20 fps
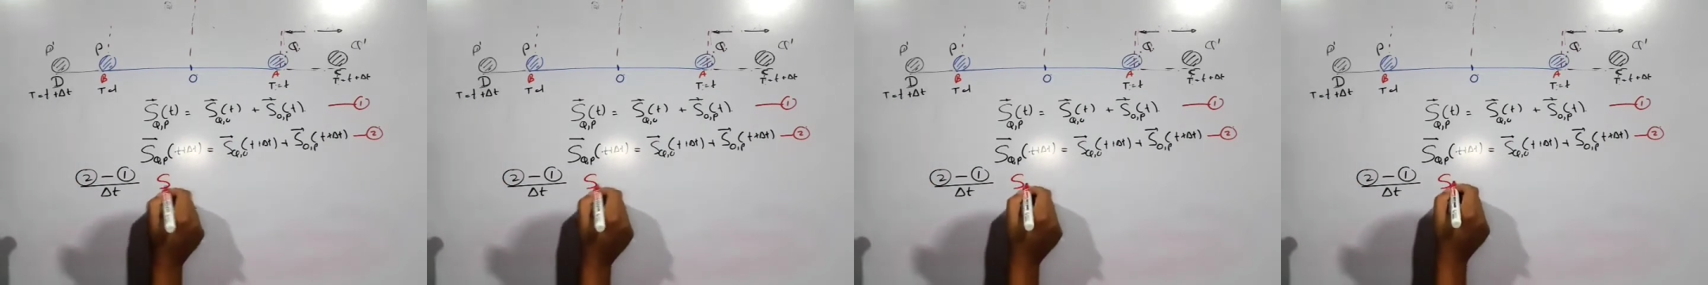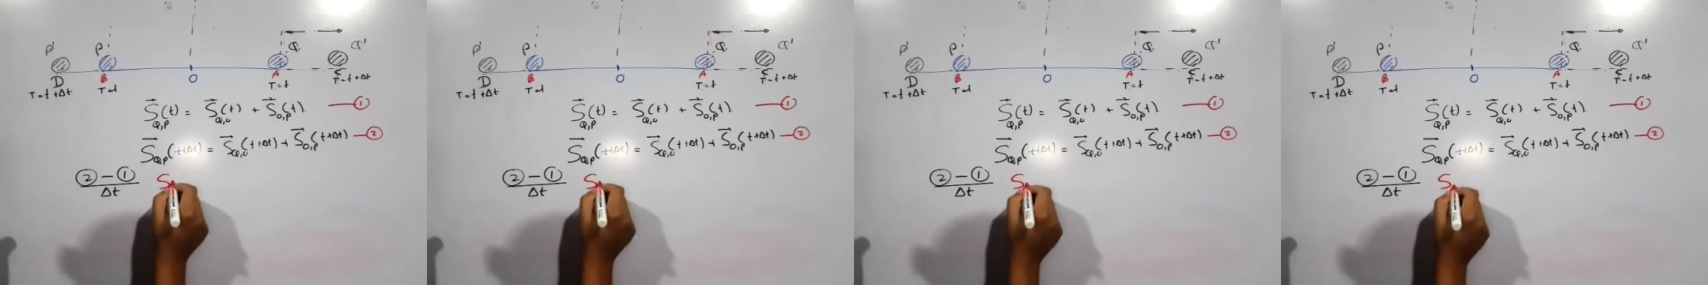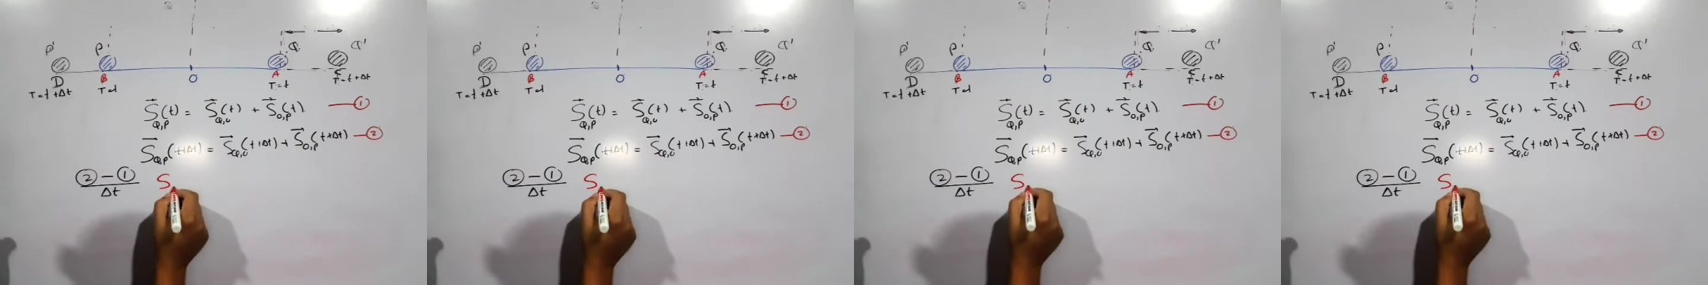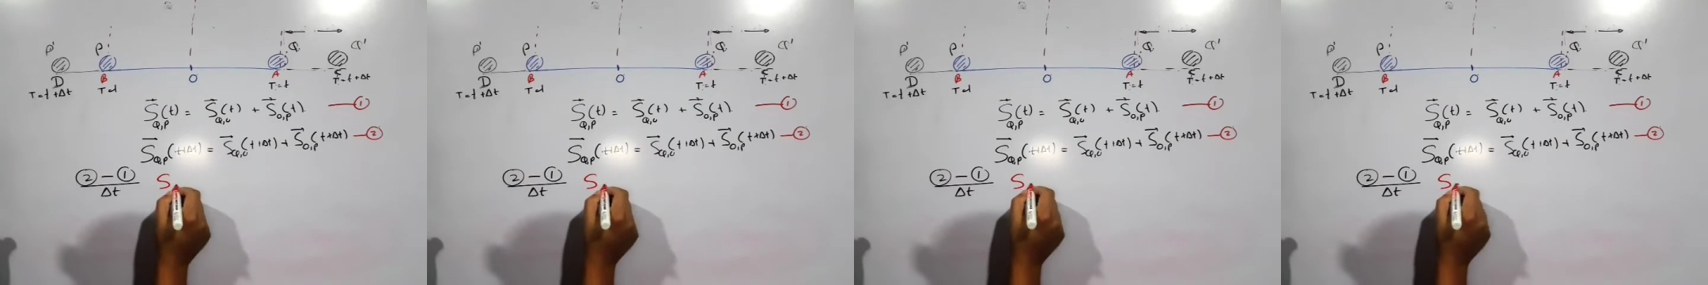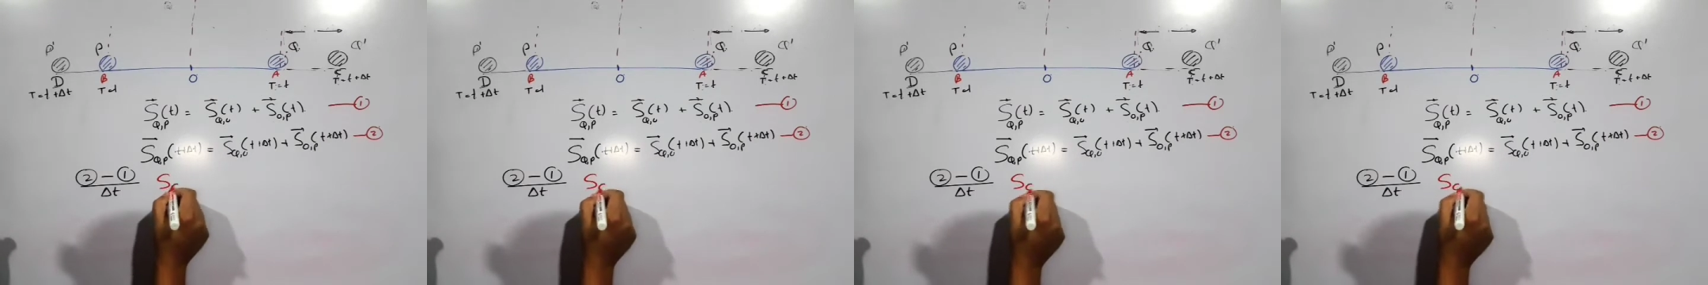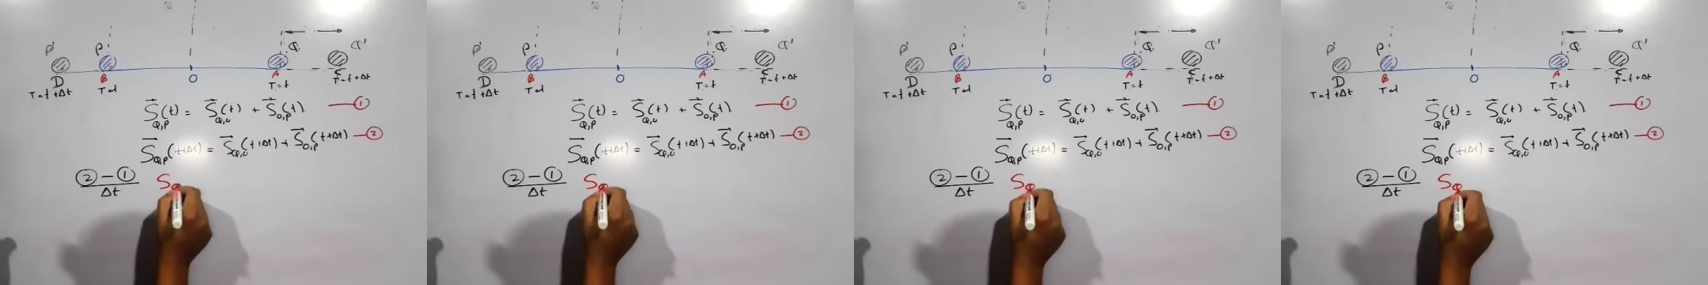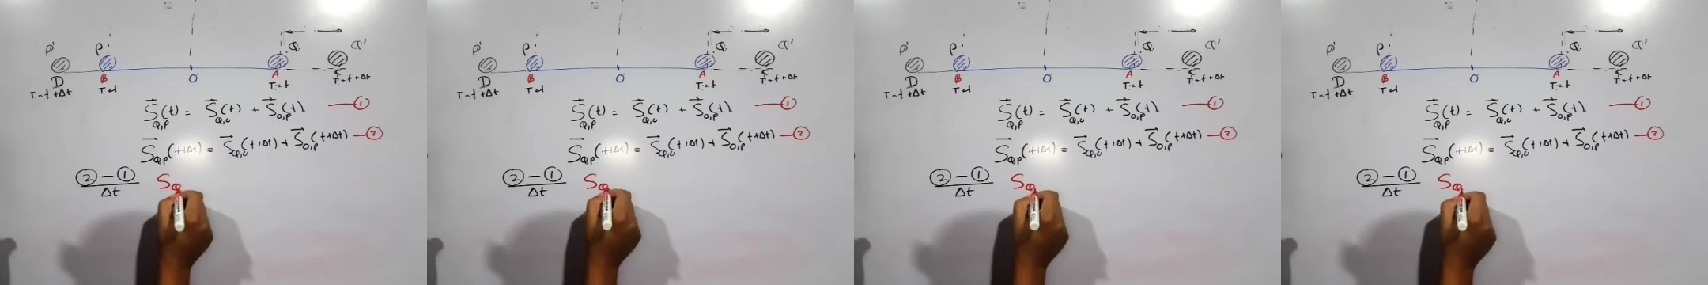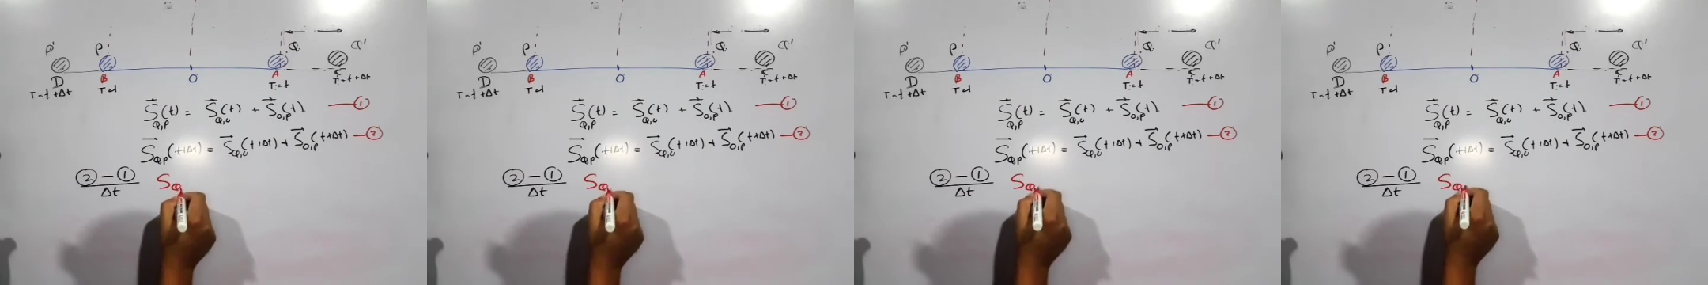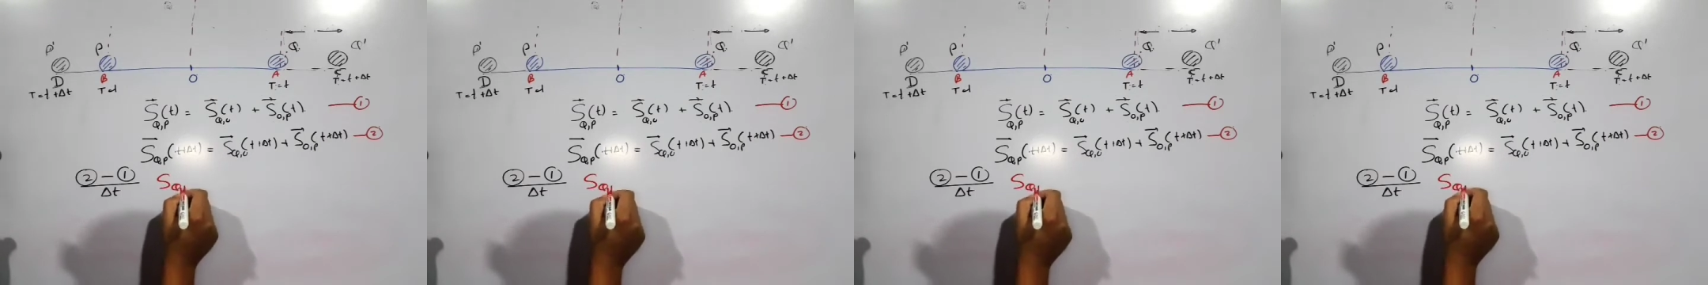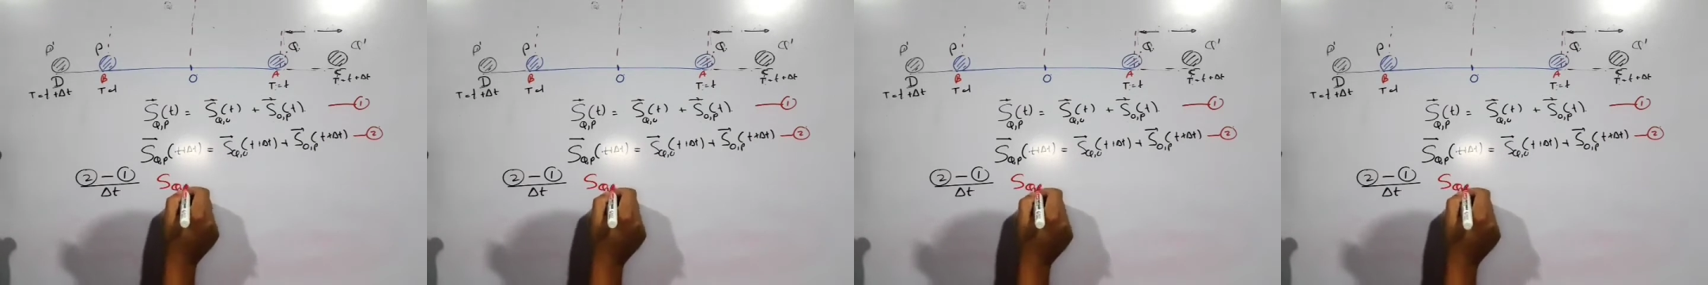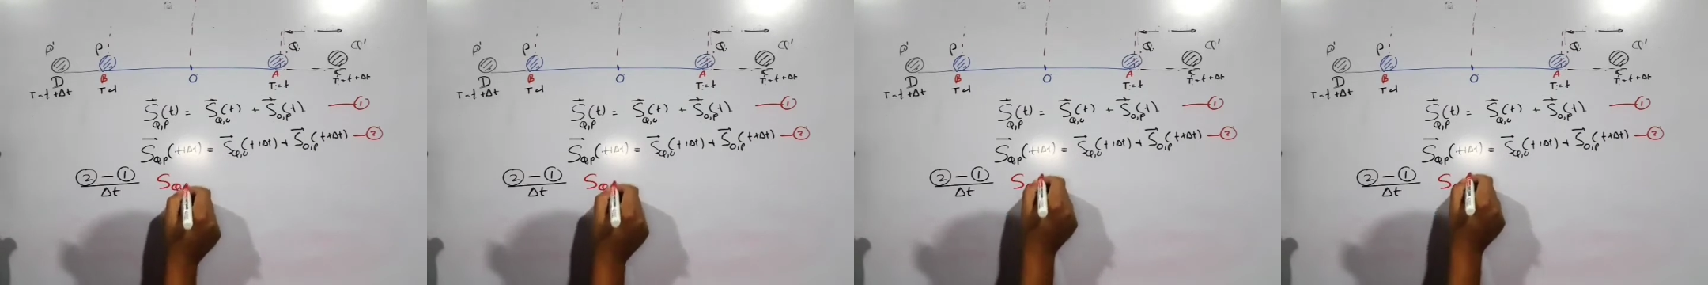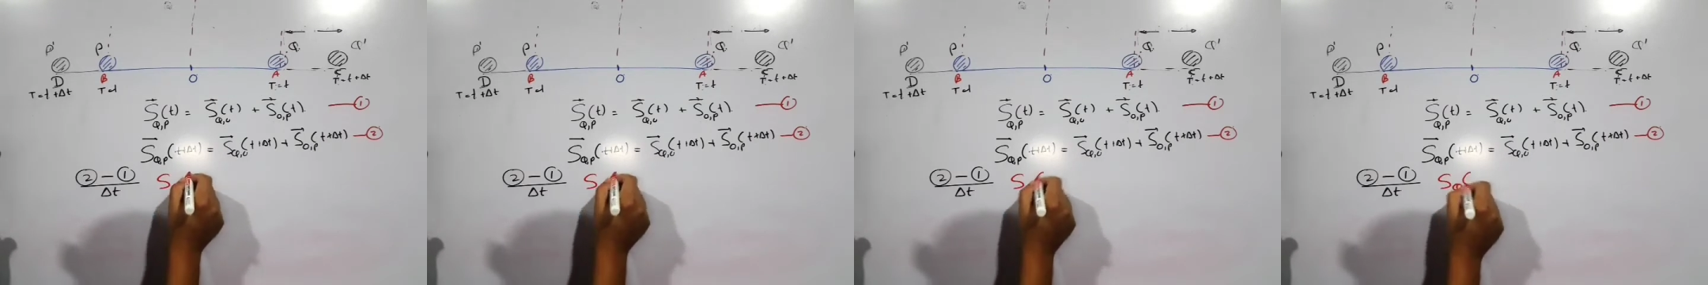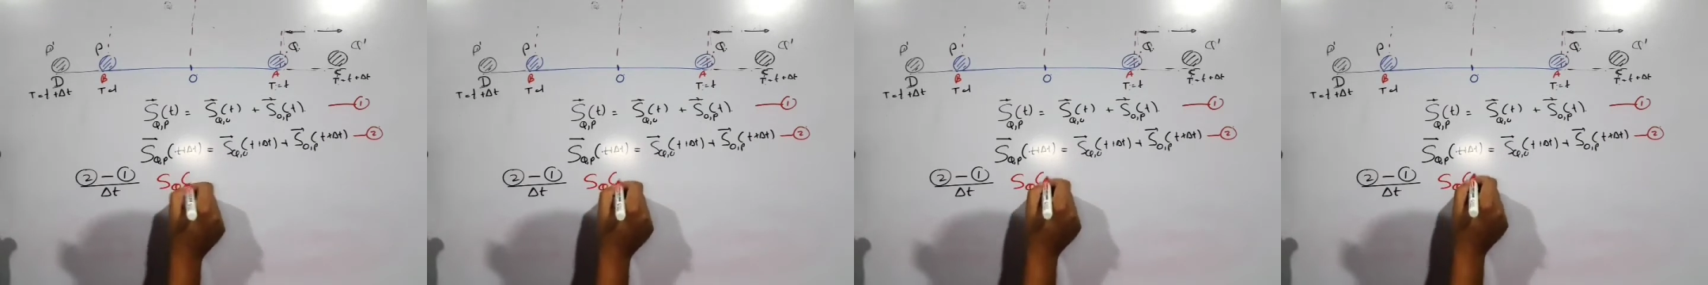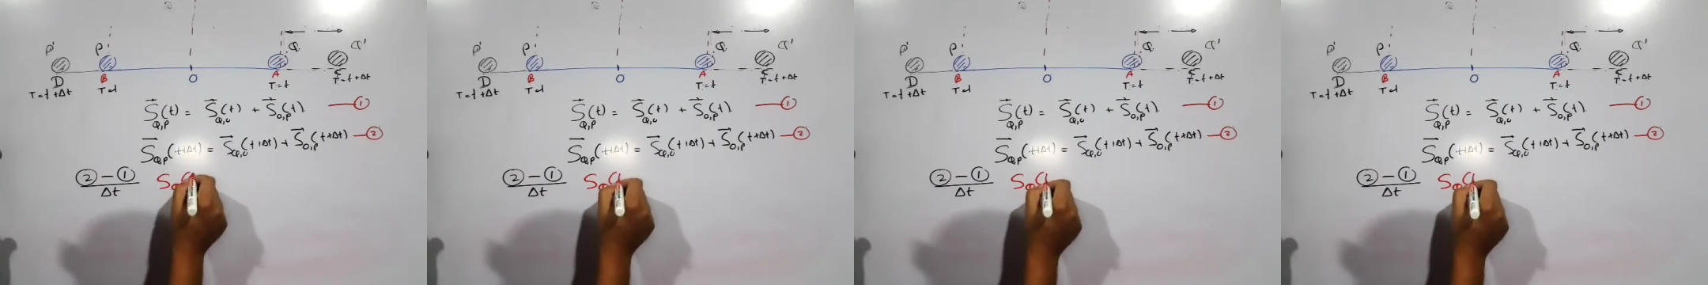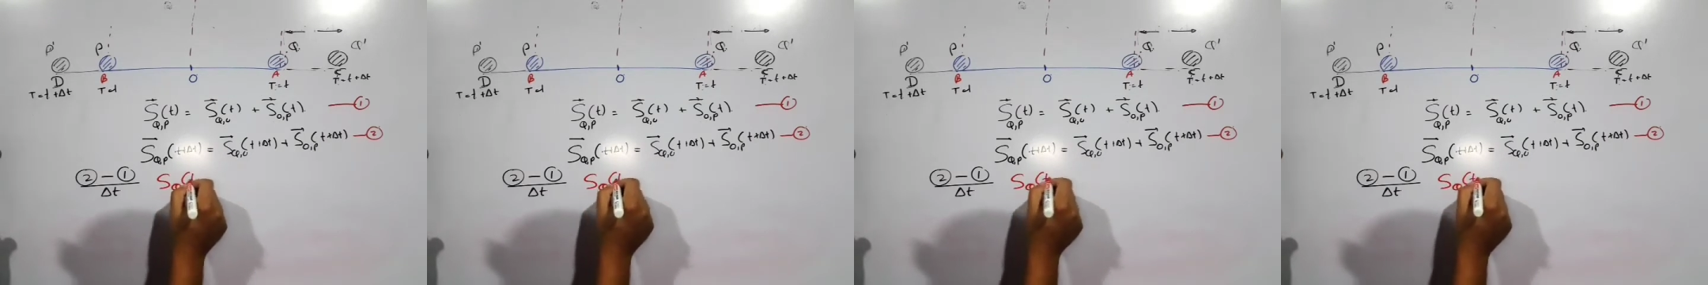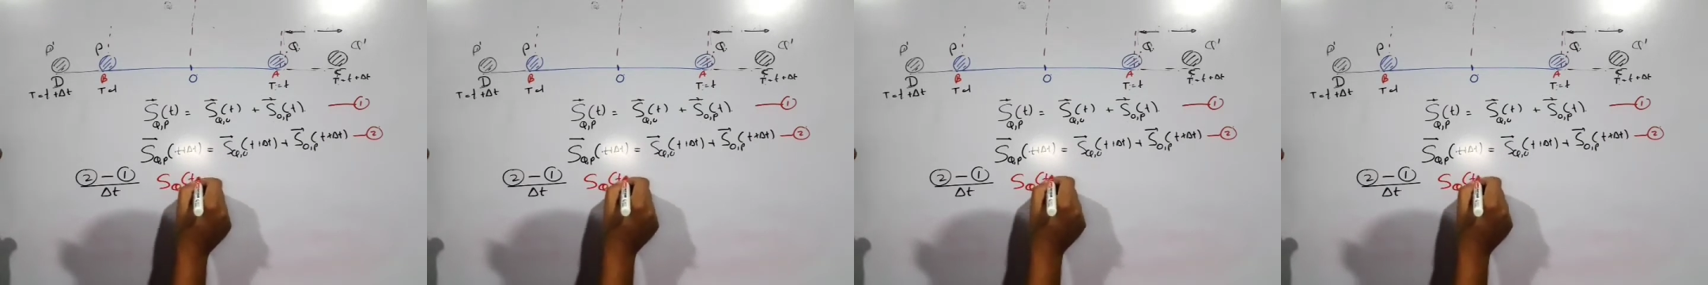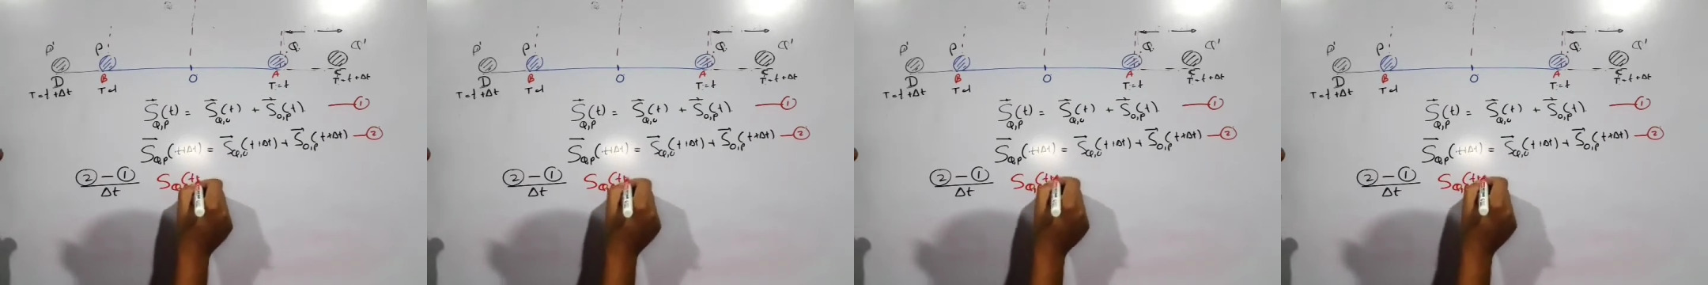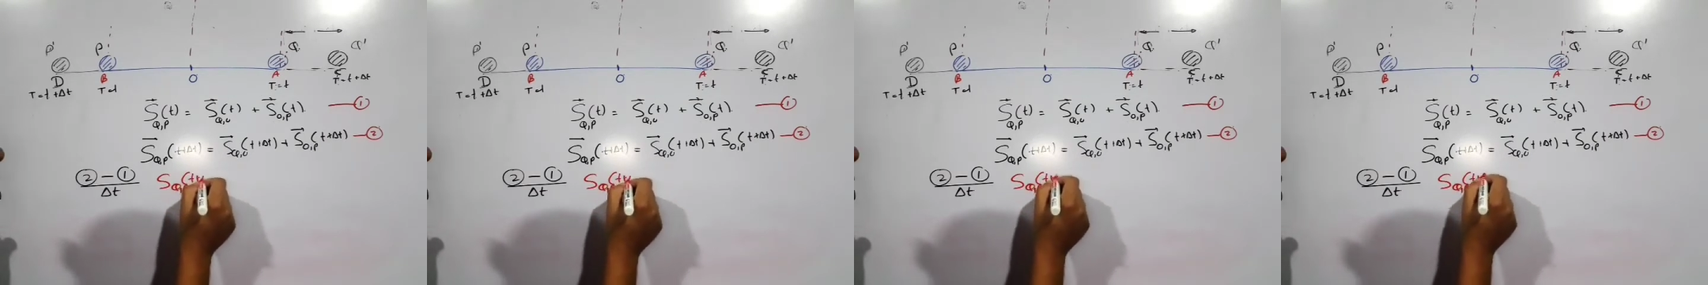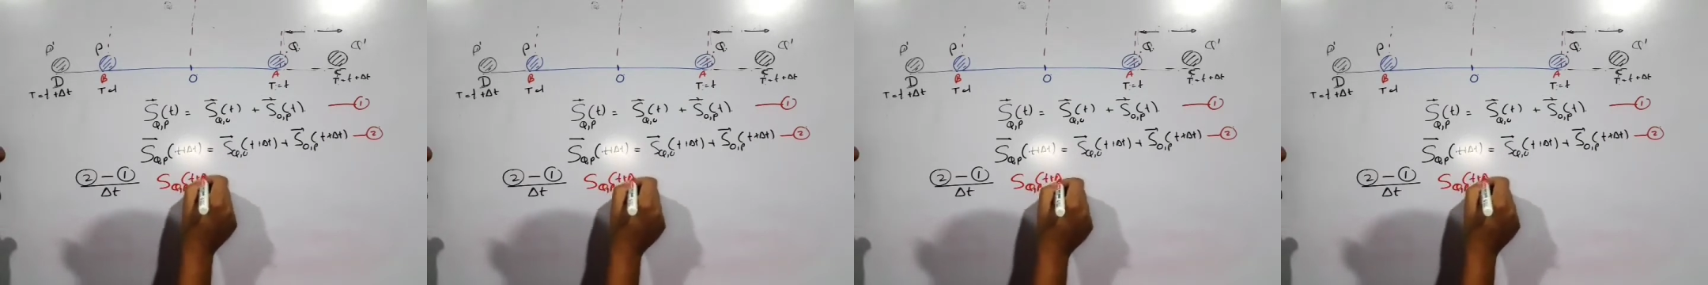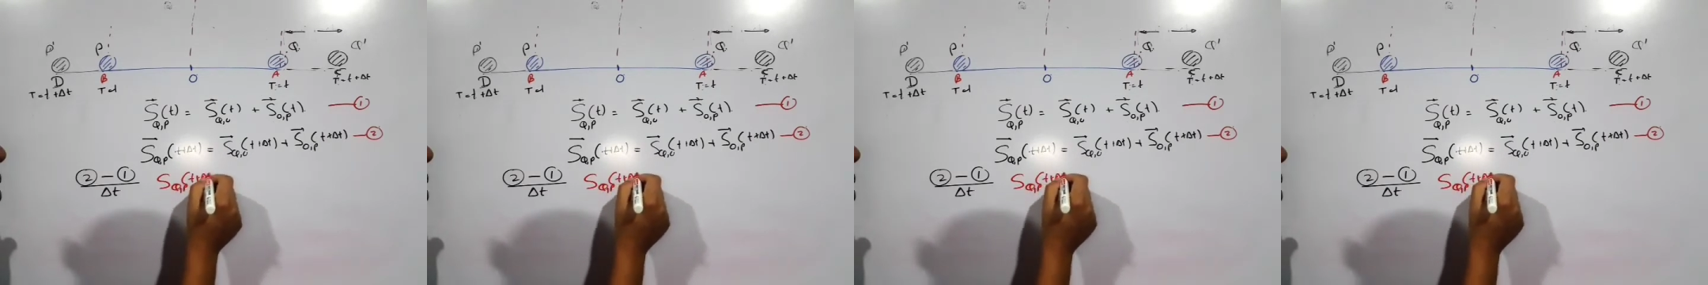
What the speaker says: [unreadable: no face in view]